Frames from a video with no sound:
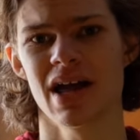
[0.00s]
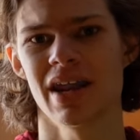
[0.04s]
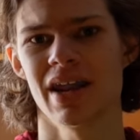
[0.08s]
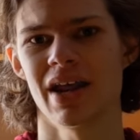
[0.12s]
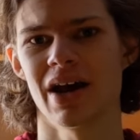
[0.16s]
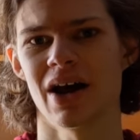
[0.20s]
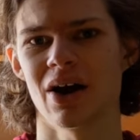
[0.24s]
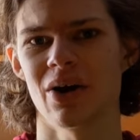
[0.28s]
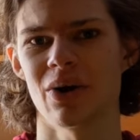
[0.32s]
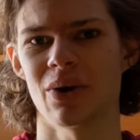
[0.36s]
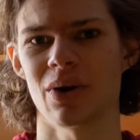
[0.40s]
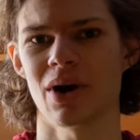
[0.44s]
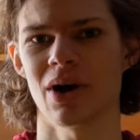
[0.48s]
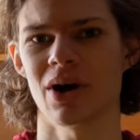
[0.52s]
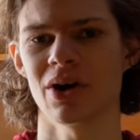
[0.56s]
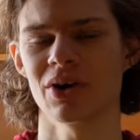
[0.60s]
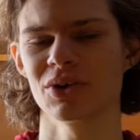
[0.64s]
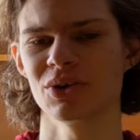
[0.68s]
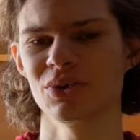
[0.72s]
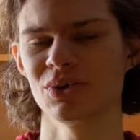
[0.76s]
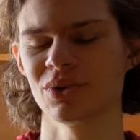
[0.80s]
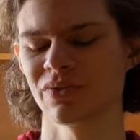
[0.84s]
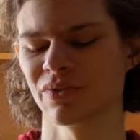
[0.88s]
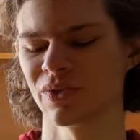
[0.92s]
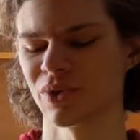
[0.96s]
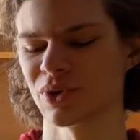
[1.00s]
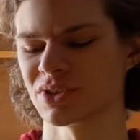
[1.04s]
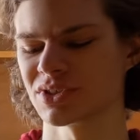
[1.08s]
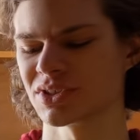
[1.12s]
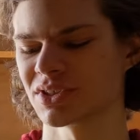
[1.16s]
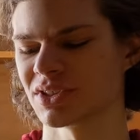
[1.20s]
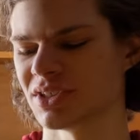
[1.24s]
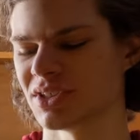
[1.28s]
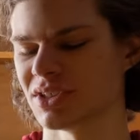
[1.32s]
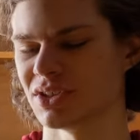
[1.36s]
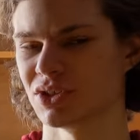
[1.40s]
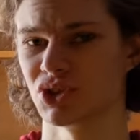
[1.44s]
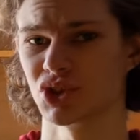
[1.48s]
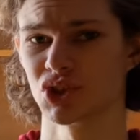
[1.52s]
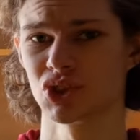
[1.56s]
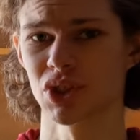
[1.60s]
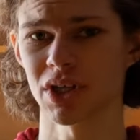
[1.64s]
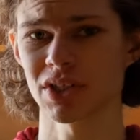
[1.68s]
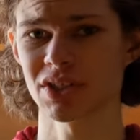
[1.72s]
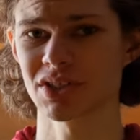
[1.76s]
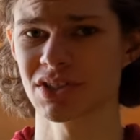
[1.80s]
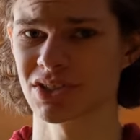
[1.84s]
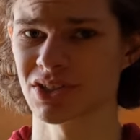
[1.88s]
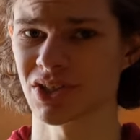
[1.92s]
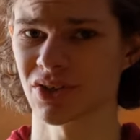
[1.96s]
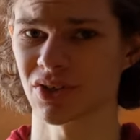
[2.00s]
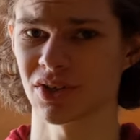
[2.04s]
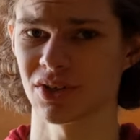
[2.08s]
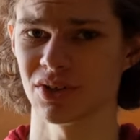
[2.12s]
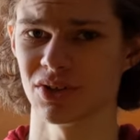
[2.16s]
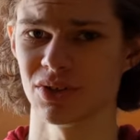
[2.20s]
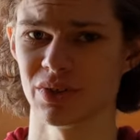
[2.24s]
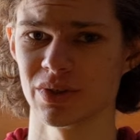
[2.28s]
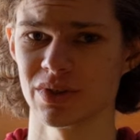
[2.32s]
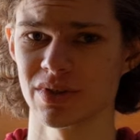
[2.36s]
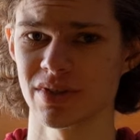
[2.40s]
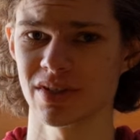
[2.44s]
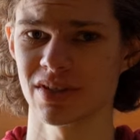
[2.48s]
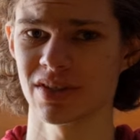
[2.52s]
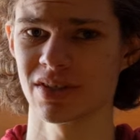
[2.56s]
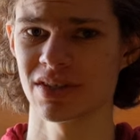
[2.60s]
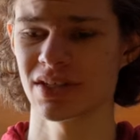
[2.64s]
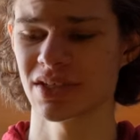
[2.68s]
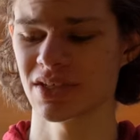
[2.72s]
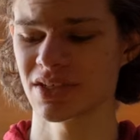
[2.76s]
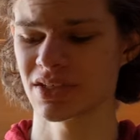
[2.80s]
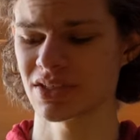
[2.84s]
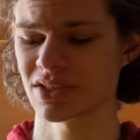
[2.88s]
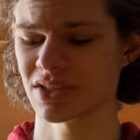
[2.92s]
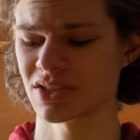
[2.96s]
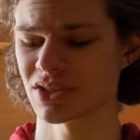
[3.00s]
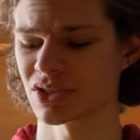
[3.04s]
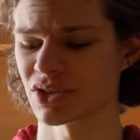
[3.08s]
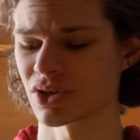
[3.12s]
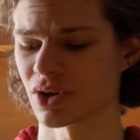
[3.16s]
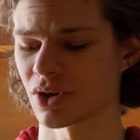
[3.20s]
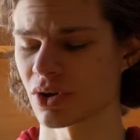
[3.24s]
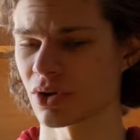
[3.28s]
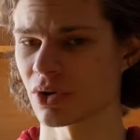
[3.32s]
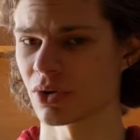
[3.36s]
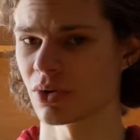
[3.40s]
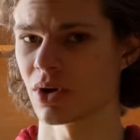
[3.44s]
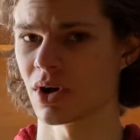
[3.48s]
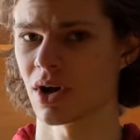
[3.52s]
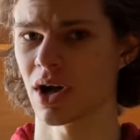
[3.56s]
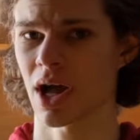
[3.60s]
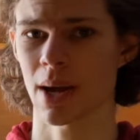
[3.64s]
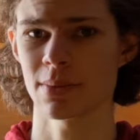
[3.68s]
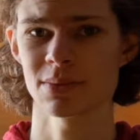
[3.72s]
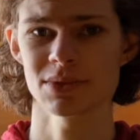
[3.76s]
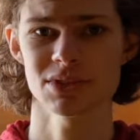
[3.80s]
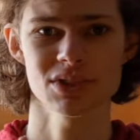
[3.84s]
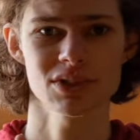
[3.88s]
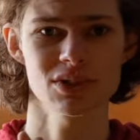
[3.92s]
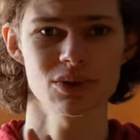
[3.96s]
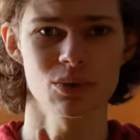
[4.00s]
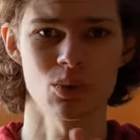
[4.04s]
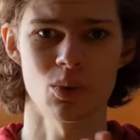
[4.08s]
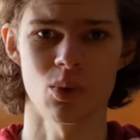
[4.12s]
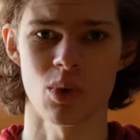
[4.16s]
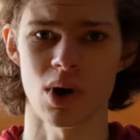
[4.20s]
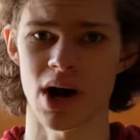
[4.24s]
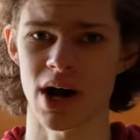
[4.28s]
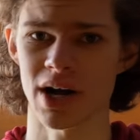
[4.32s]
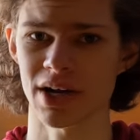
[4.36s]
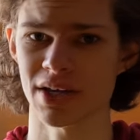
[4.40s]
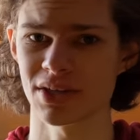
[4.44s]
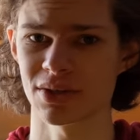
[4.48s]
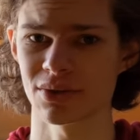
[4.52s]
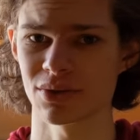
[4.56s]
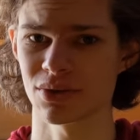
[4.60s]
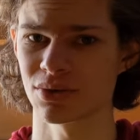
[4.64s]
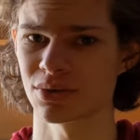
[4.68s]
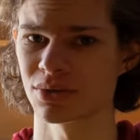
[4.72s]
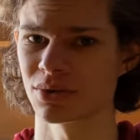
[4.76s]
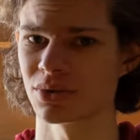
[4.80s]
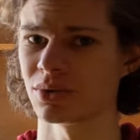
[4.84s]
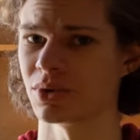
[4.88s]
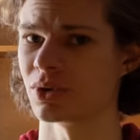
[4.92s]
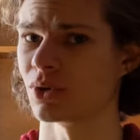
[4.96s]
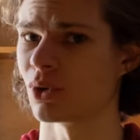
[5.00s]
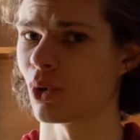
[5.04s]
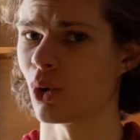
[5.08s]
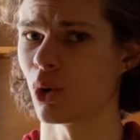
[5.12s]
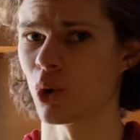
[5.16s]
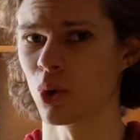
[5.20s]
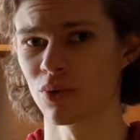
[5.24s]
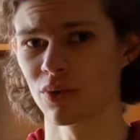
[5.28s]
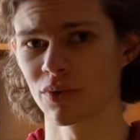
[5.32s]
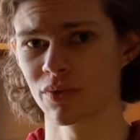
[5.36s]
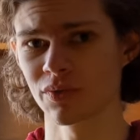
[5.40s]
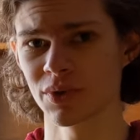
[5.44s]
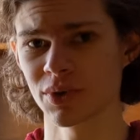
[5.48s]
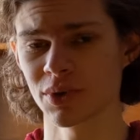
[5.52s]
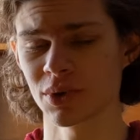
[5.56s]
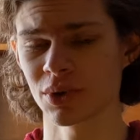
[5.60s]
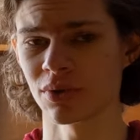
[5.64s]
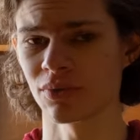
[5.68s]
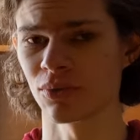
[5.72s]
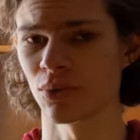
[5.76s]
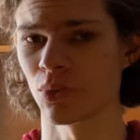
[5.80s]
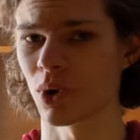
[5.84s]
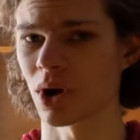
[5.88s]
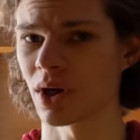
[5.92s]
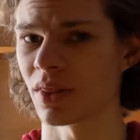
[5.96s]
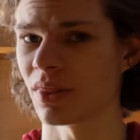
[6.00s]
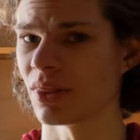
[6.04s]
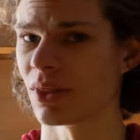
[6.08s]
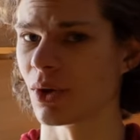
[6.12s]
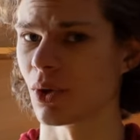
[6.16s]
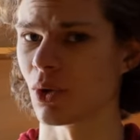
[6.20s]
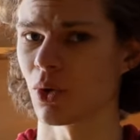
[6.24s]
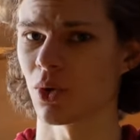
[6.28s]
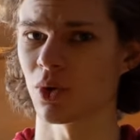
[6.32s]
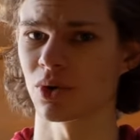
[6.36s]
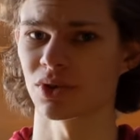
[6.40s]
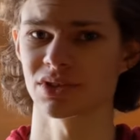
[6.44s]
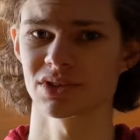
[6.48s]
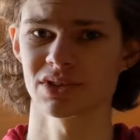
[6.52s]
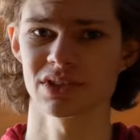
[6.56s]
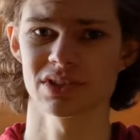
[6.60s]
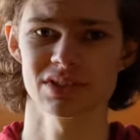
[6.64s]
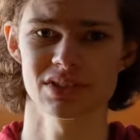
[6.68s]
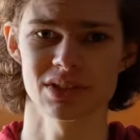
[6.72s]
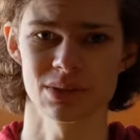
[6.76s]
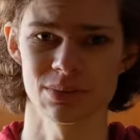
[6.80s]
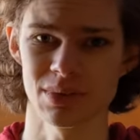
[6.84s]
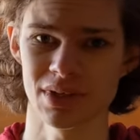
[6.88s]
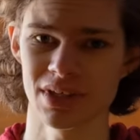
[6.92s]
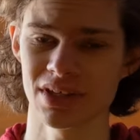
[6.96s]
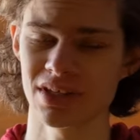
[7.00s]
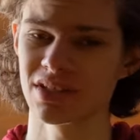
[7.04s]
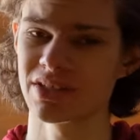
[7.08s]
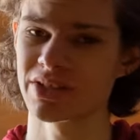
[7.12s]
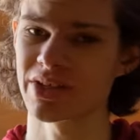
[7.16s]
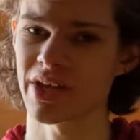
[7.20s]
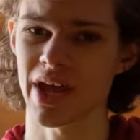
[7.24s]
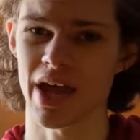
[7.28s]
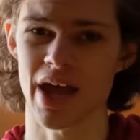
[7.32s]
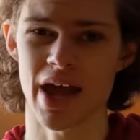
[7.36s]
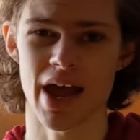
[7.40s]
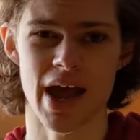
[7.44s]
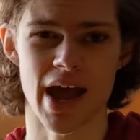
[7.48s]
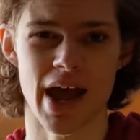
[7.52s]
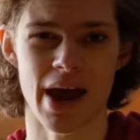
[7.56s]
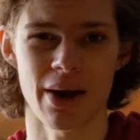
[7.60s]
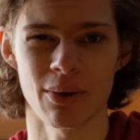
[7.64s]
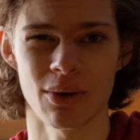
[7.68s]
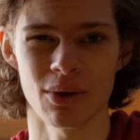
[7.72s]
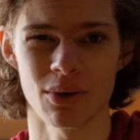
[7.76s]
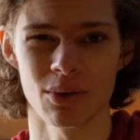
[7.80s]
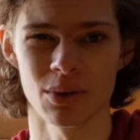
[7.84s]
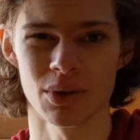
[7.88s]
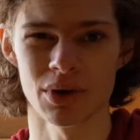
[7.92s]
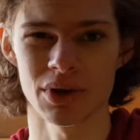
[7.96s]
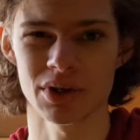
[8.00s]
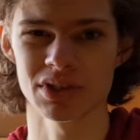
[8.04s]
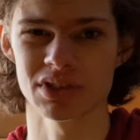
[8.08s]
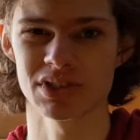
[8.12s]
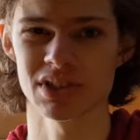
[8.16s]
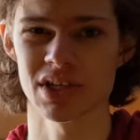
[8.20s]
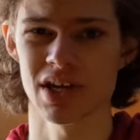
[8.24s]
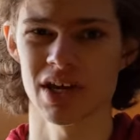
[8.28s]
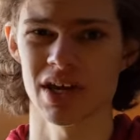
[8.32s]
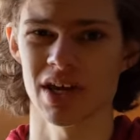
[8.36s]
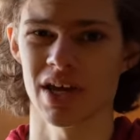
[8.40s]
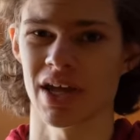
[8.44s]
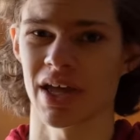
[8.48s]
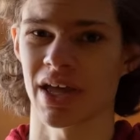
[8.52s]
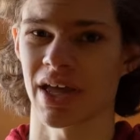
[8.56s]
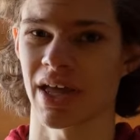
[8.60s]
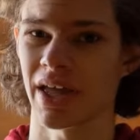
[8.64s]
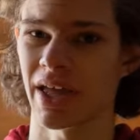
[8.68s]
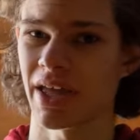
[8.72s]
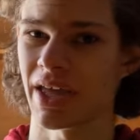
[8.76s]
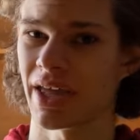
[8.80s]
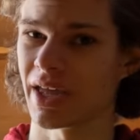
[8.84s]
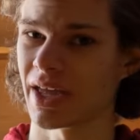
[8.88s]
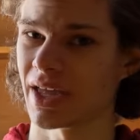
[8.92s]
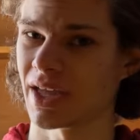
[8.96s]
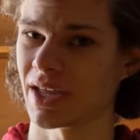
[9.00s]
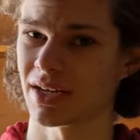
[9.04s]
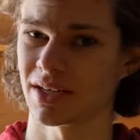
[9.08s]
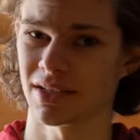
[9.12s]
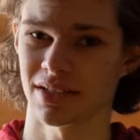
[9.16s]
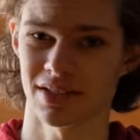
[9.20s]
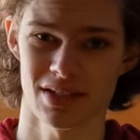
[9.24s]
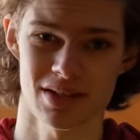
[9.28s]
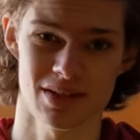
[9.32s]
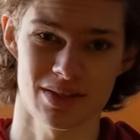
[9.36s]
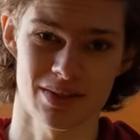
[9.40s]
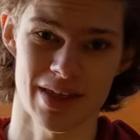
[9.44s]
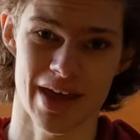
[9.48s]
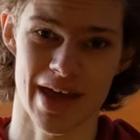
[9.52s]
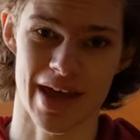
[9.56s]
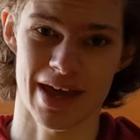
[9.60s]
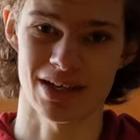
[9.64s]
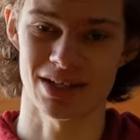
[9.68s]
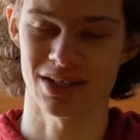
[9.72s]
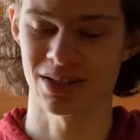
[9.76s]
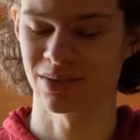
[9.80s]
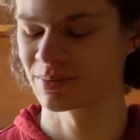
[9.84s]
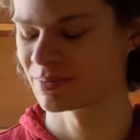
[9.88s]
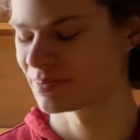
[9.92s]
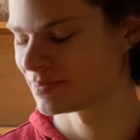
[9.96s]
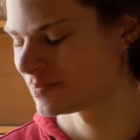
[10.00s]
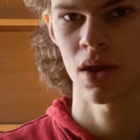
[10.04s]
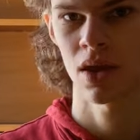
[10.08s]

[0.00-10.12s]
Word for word: Now, our university just started using these, so I'm just going to walk you through an overview of what the whole system is, how it works, and that.